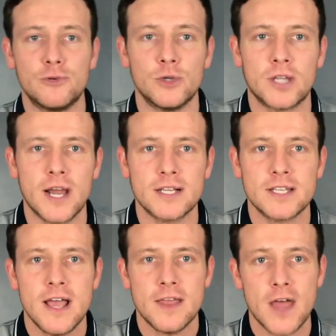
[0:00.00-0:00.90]
tricks
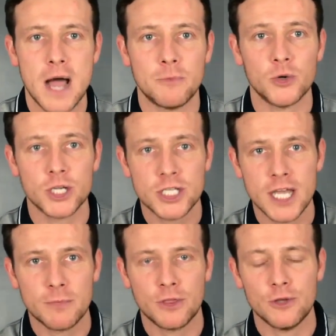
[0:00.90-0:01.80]
that I'm going to
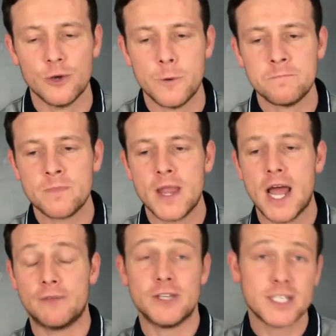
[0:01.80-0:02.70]
share with you.
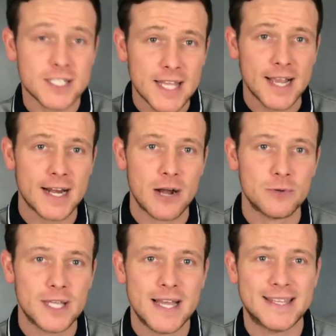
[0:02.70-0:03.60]
And if you stick
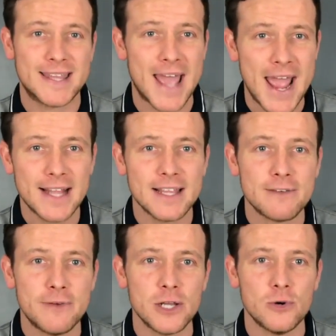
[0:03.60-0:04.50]
around to the end of the
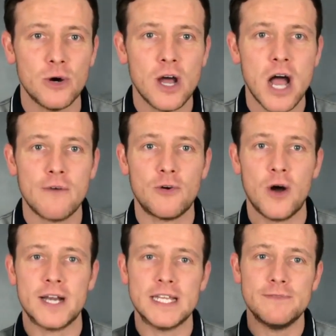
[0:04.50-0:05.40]
video, I've got
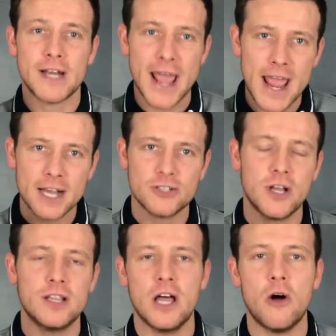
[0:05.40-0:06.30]
an even extra
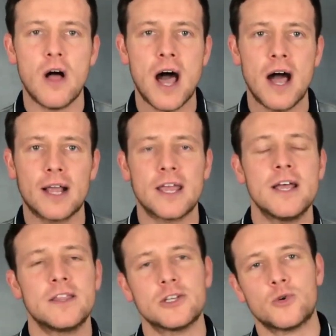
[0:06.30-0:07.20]
little hack
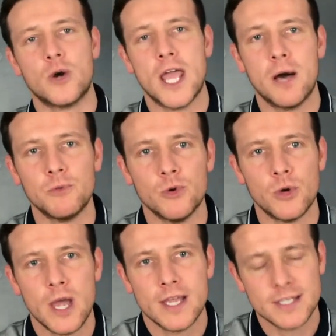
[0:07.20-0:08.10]
that's going to help you
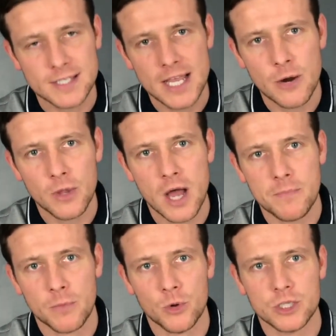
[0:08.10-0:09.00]
stay out of that
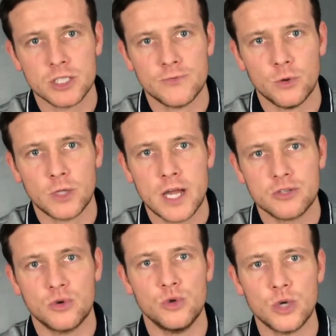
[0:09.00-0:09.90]
promotions folder
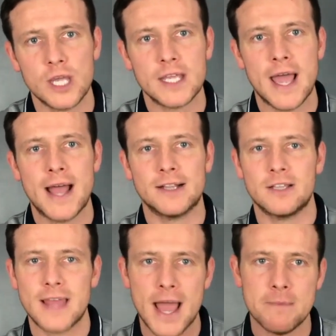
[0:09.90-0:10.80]
so you can get into
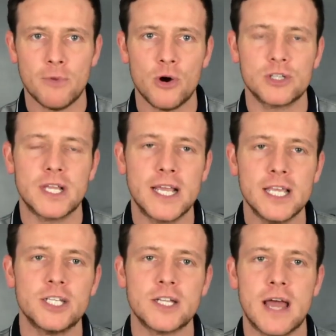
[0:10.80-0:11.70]
the inbox
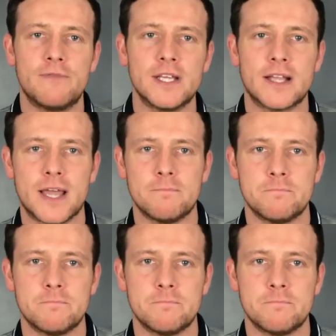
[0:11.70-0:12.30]
each and every time.